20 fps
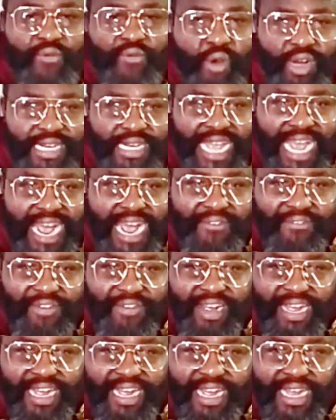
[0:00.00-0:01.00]
the money
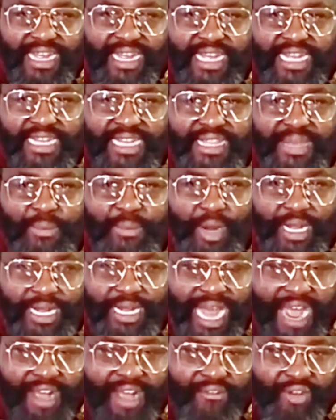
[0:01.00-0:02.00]
that have already
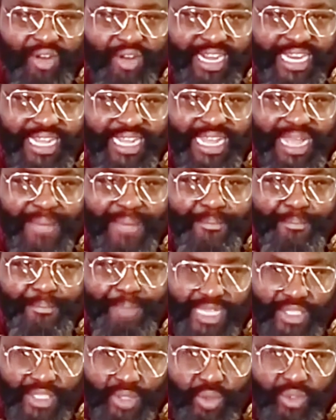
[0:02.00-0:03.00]
embezzled, those people
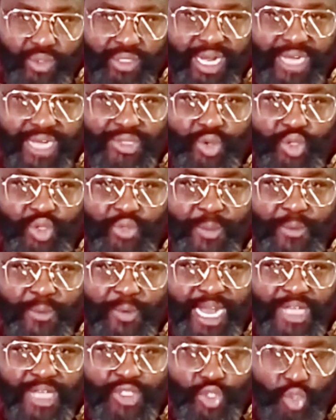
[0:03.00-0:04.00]
that sold Onyendu, they
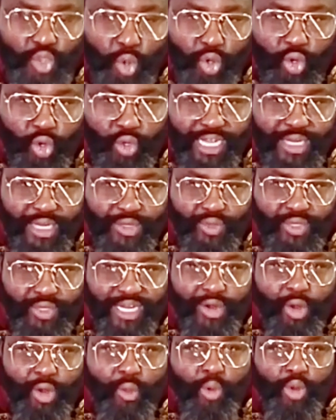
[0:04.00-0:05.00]
don't want Onyendu.
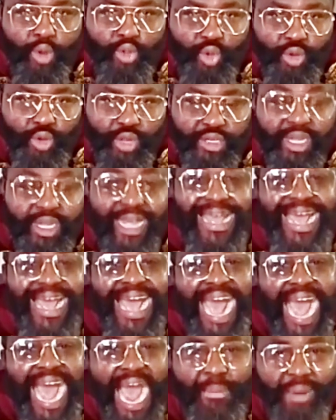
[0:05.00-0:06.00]
Abraham, those
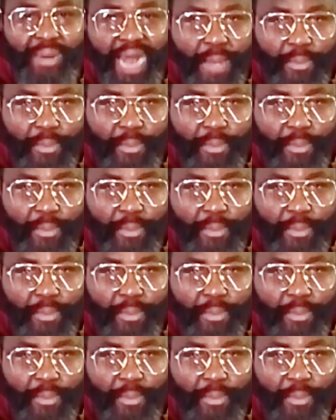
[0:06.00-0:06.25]
of you that in